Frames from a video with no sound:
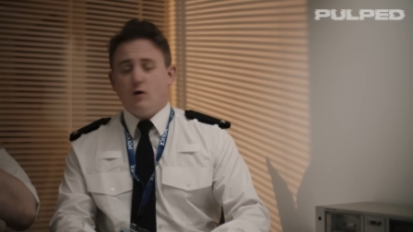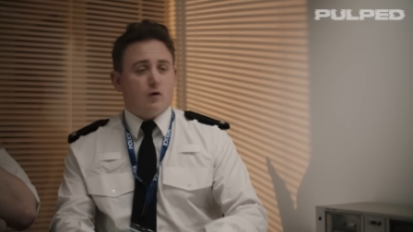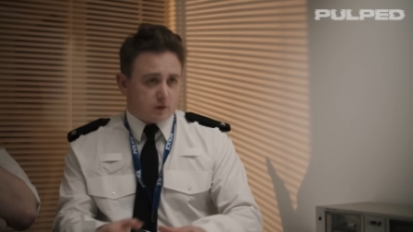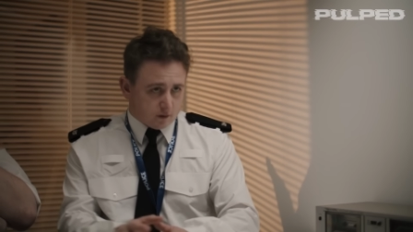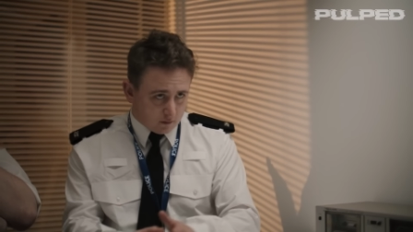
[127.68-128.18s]

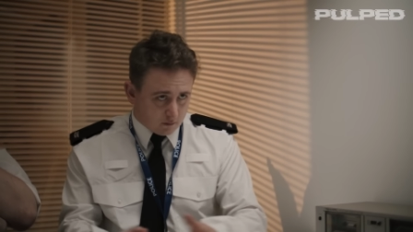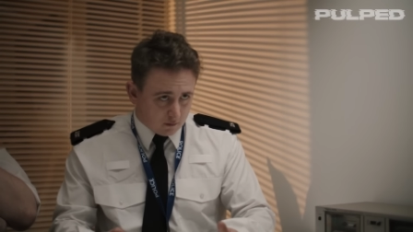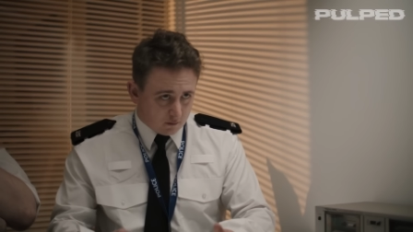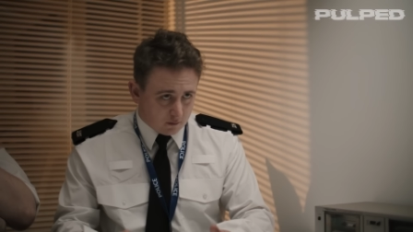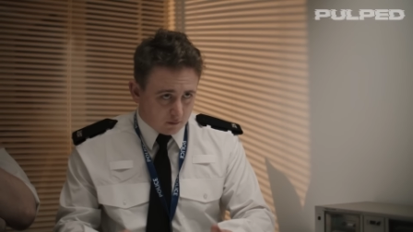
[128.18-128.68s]
Look,
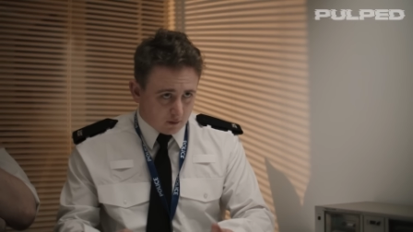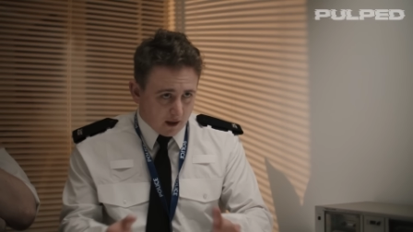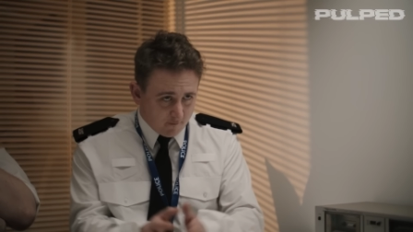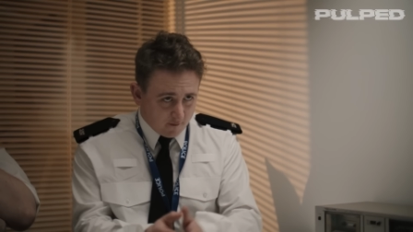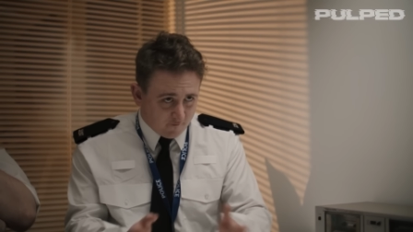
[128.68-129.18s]

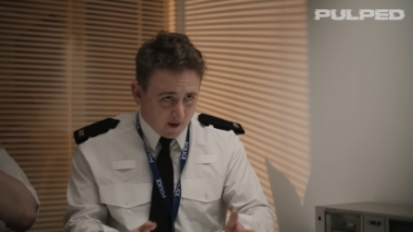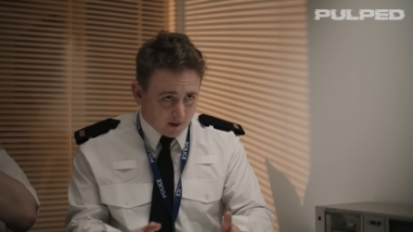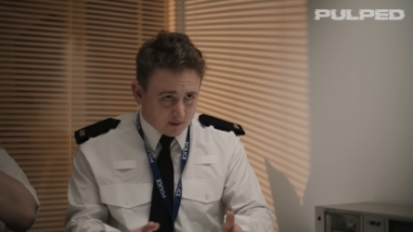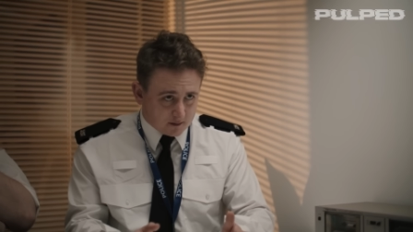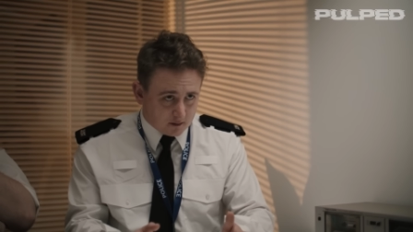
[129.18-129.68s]
here are the
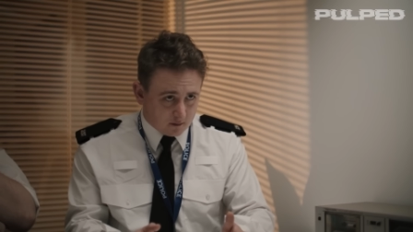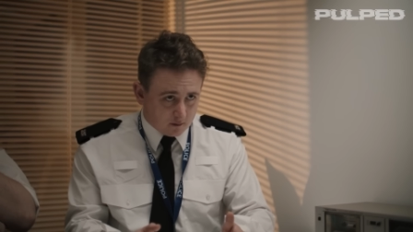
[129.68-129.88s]
facts.